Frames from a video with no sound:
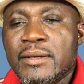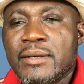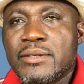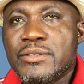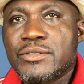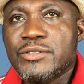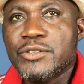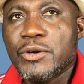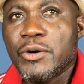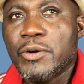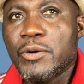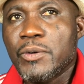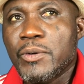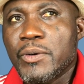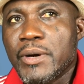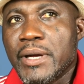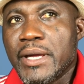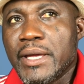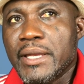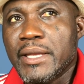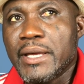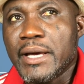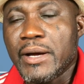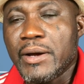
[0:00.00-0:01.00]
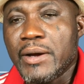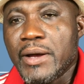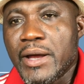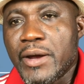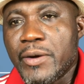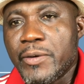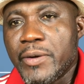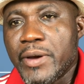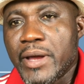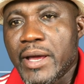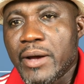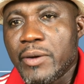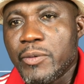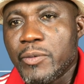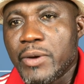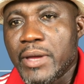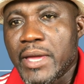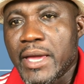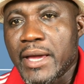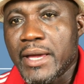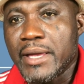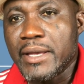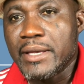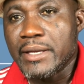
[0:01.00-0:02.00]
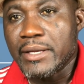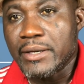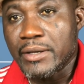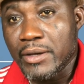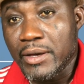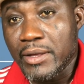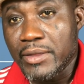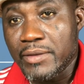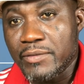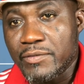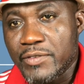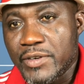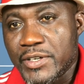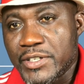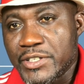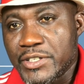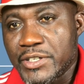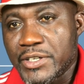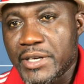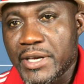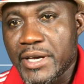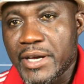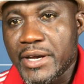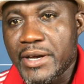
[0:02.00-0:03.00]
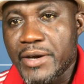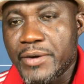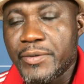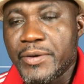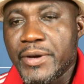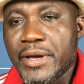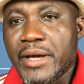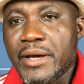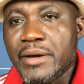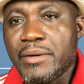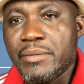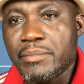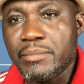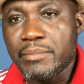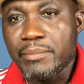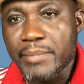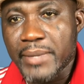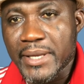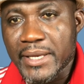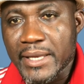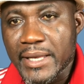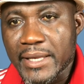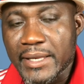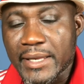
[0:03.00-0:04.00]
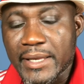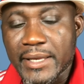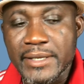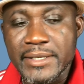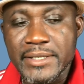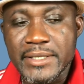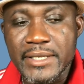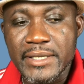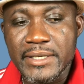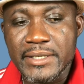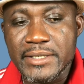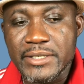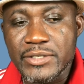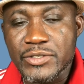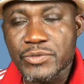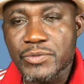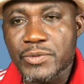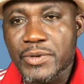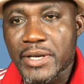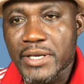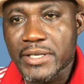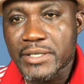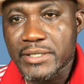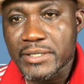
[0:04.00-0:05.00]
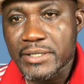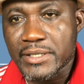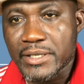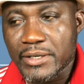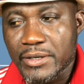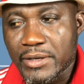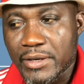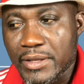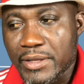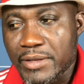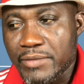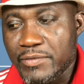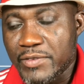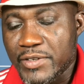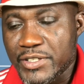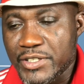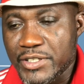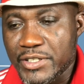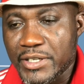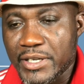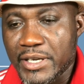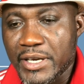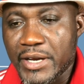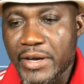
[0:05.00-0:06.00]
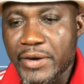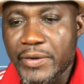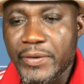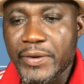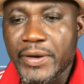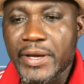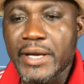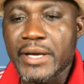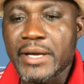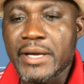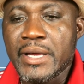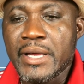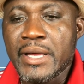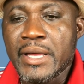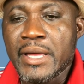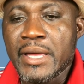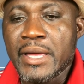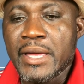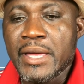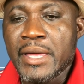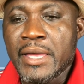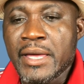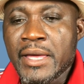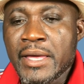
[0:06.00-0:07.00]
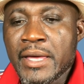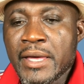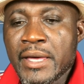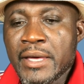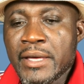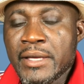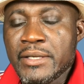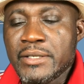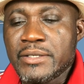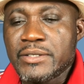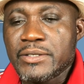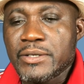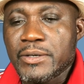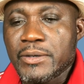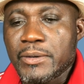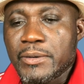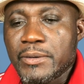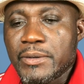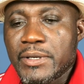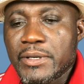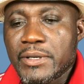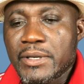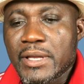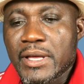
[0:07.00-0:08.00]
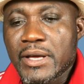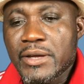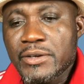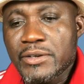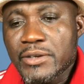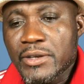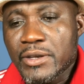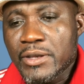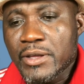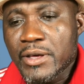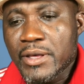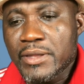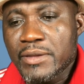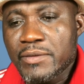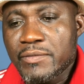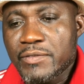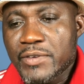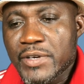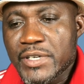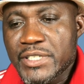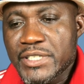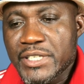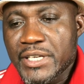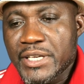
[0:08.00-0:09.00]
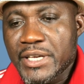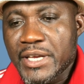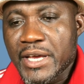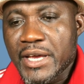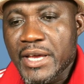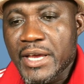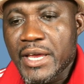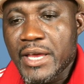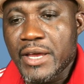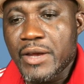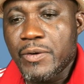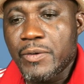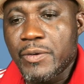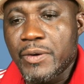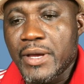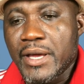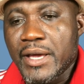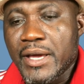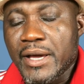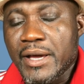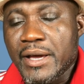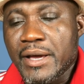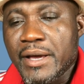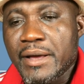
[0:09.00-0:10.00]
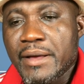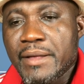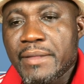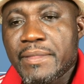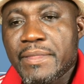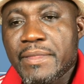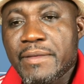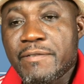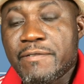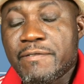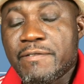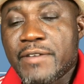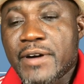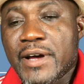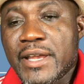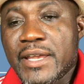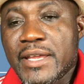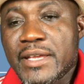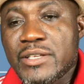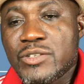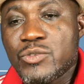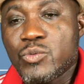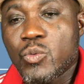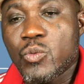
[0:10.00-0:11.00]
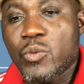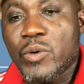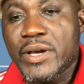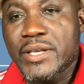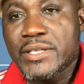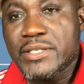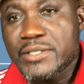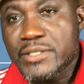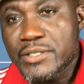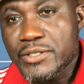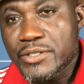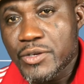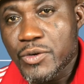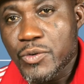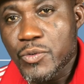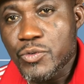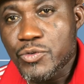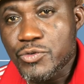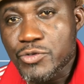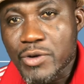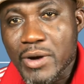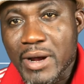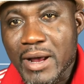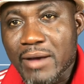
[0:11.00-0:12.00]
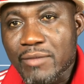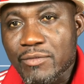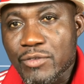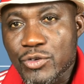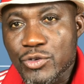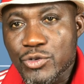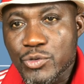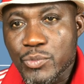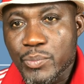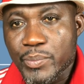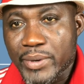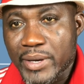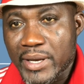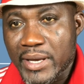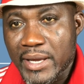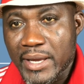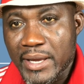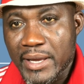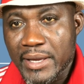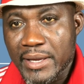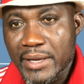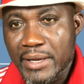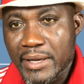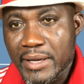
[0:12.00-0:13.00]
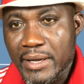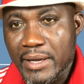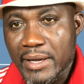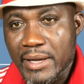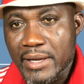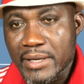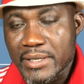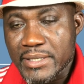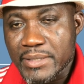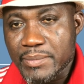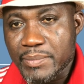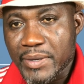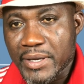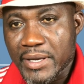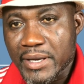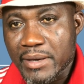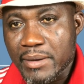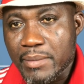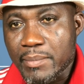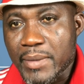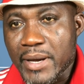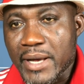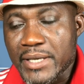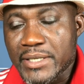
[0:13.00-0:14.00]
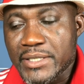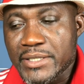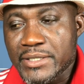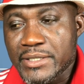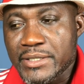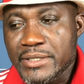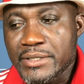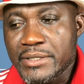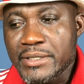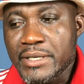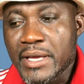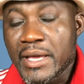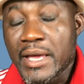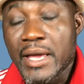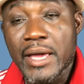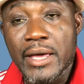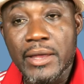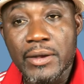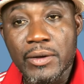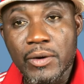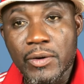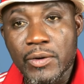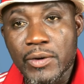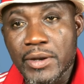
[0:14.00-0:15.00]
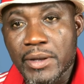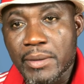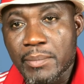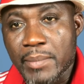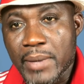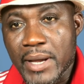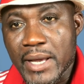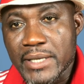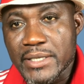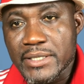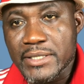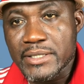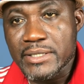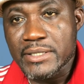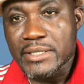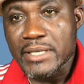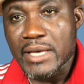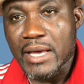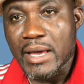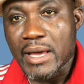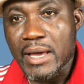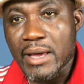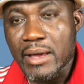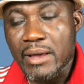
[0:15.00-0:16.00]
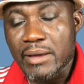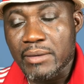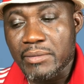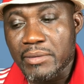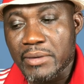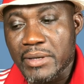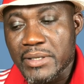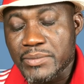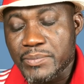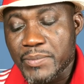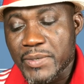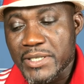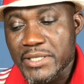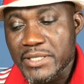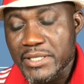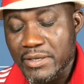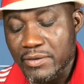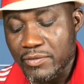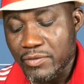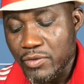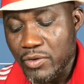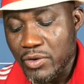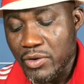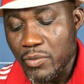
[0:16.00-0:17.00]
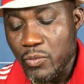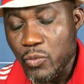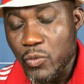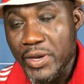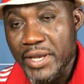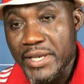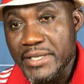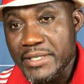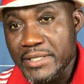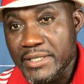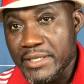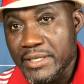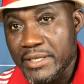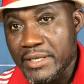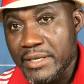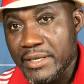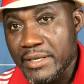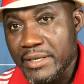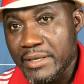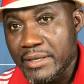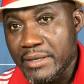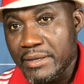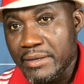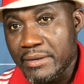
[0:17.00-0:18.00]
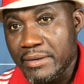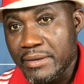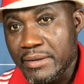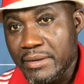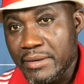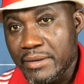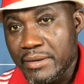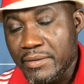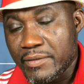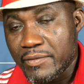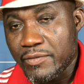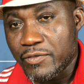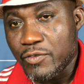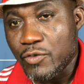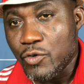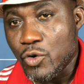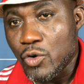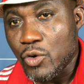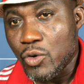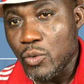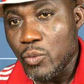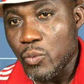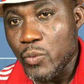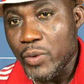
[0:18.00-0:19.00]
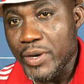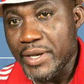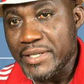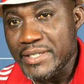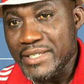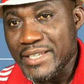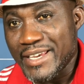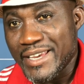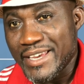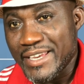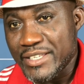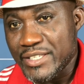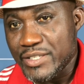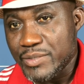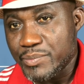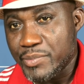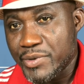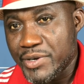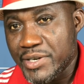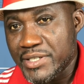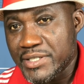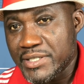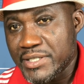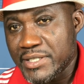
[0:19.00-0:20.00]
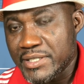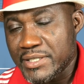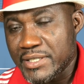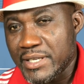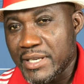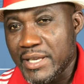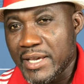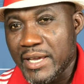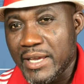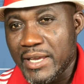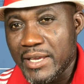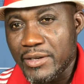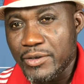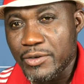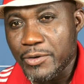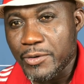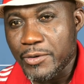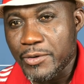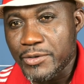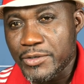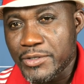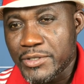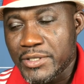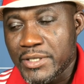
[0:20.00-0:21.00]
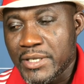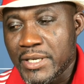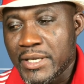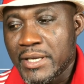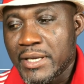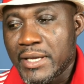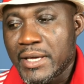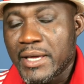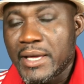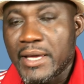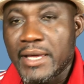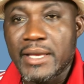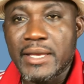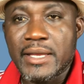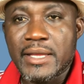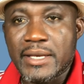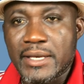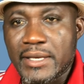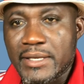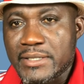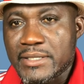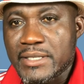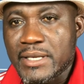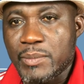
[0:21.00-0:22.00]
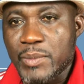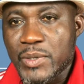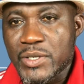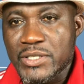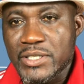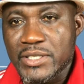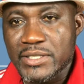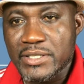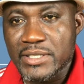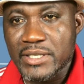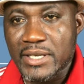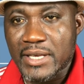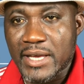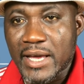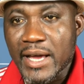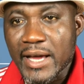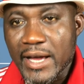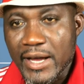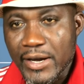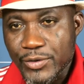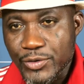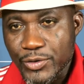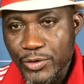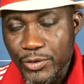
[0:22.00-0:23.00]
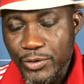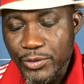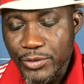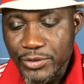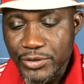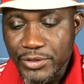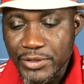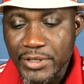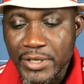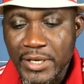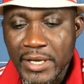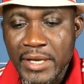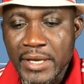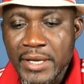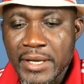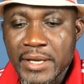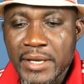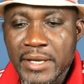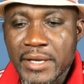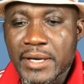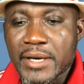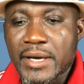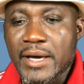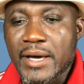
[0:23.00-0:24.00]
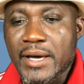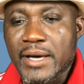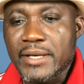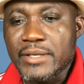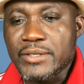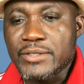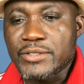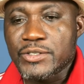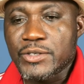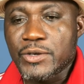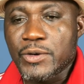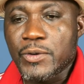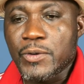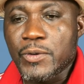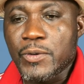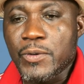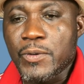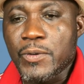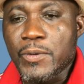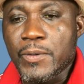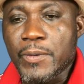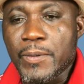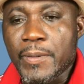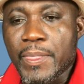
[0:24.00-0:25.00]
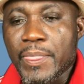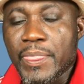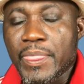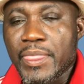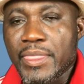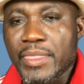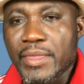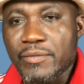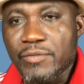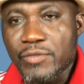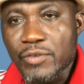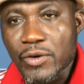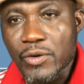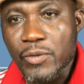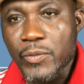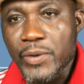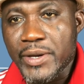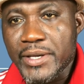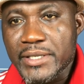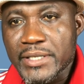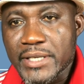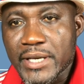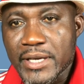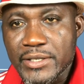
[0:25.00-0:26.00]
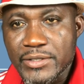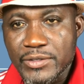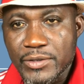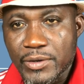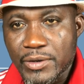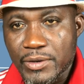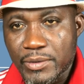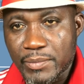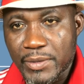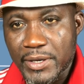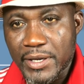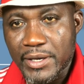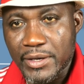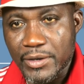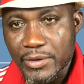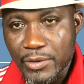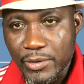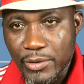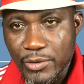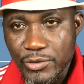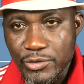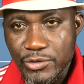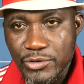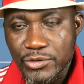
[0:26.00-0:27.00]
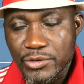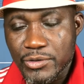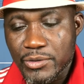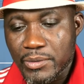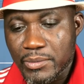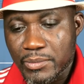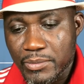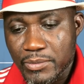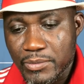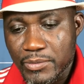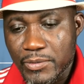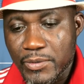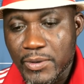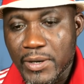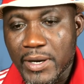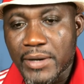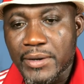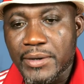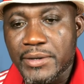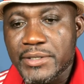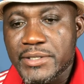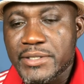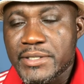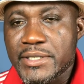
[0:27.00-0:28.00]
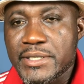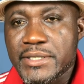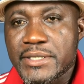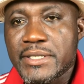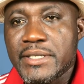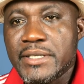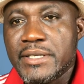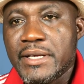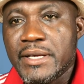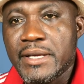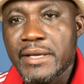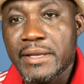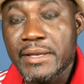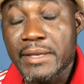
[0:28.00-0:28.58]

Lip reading: So in our area, we are in the Northern Virginia area, Mid-Atlantic District in the Northern Virginia area. So the Northern Virginia area, the farthest west you travel to play a typical match, and all the matches are, especially for the winter, the fall, winter, and spring season, are indoors, and then the summer season are outdoors. So the fall, winter is going to be indoors throughout the season.